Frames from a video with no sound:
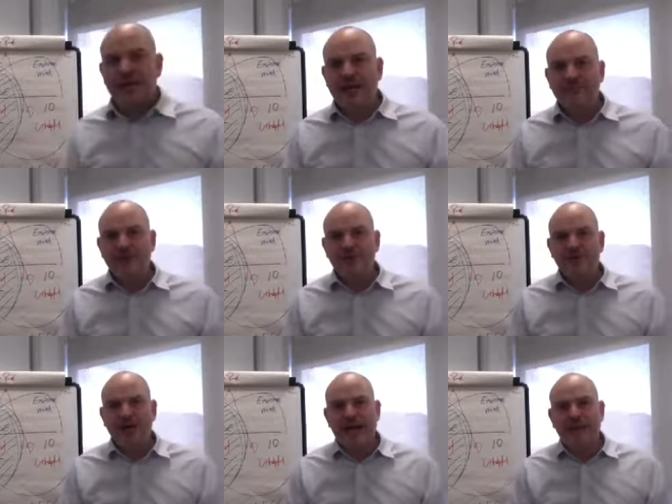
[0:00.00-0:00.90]
in
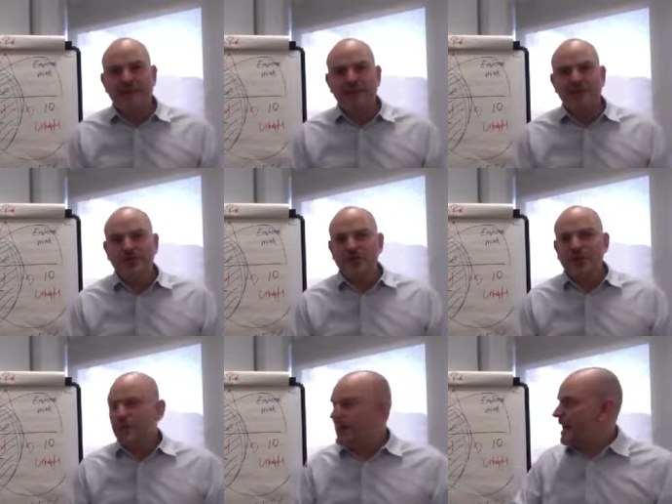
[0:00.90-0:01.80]
both camps.
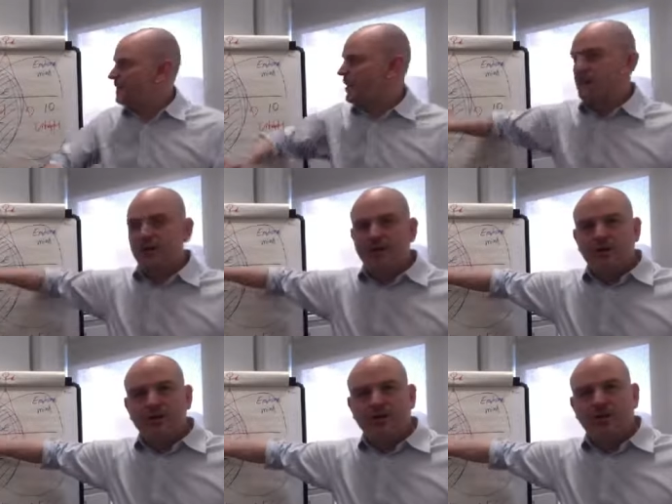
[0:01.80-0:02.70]
We have our
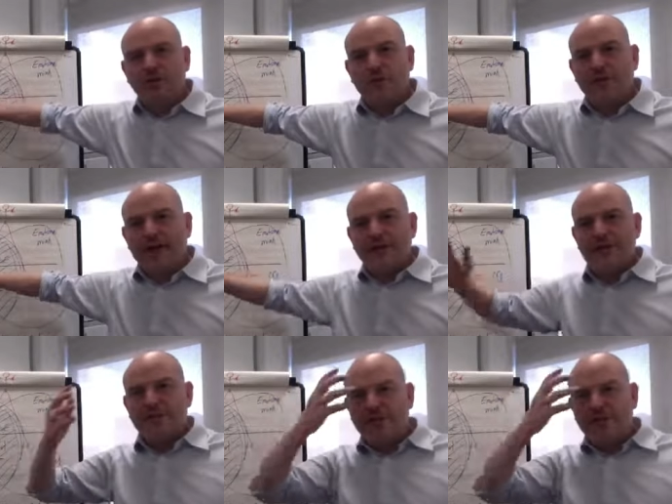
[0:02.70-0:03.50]
logical awareness,